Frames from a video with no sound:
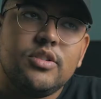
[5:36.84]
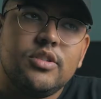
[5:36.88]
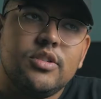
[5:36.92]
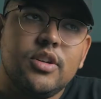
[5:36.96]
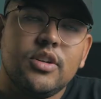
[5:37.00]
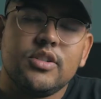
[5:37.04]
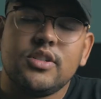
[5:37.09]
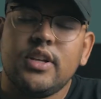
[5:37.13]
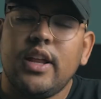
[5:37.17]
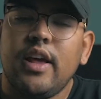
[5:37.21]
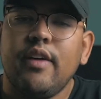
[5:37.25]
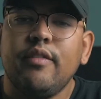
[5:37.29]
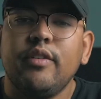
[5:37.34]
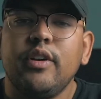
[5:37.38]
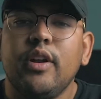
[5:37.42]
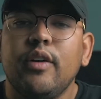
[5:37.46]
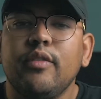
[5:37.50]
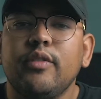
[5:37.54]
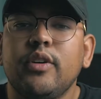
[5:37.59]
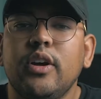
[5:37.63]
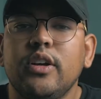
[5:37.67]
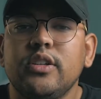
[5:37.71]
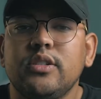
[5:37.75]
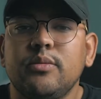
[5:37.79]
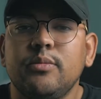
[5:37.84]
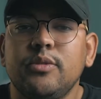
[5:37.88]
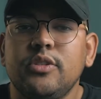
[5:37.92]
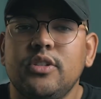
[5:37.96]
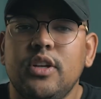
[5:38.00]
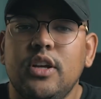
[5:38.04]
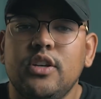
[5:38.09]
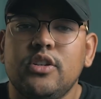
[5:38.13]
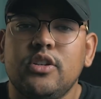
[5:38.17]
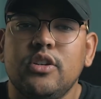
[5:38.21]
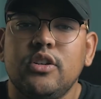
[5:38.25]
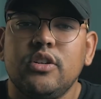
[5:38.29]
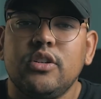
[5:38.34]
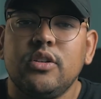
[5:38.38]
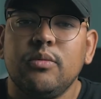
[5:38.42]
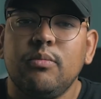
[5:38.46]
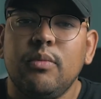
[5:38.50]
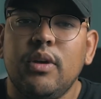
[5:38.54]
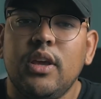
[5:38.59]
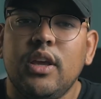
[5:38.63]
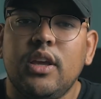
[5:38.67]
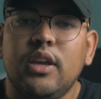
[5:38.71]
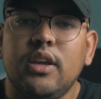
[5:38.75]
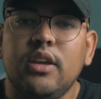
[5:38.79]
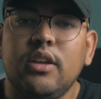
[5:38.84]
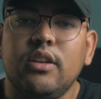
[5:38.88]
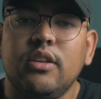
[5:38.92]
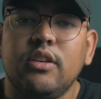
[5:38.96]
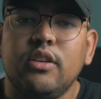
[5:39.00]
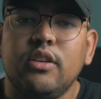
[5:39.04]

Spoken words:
doesn't have enough customization to make it